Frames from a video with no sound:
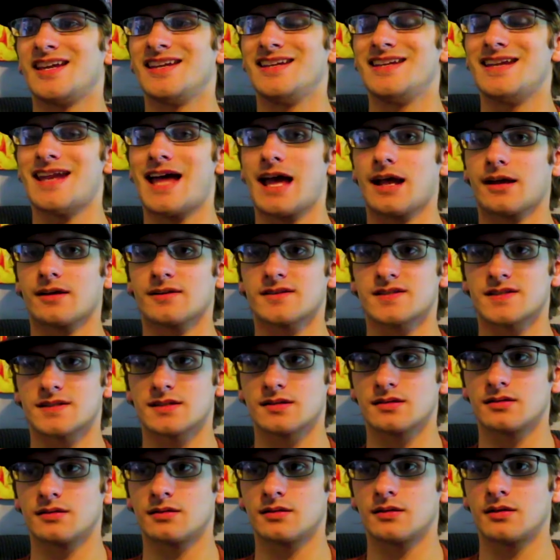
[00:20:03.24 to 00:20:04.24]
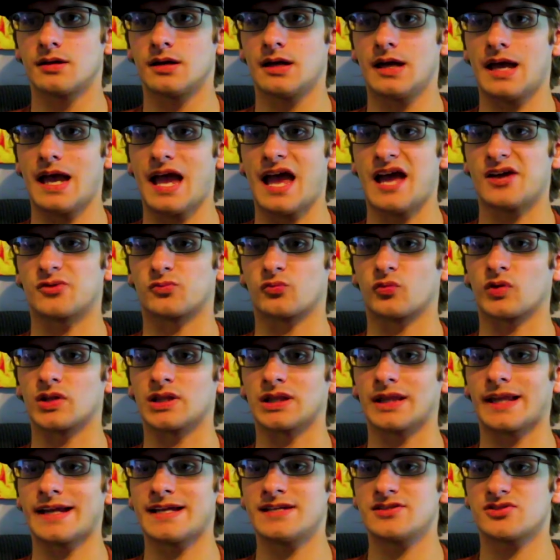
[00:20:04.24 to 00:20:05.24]
connect and
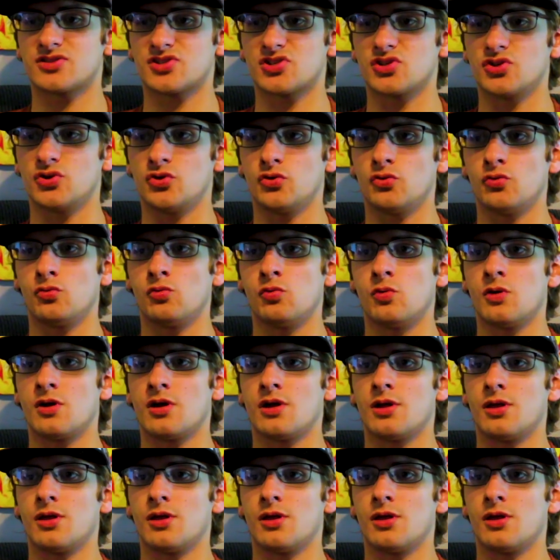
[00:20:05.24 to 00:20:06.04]
relate to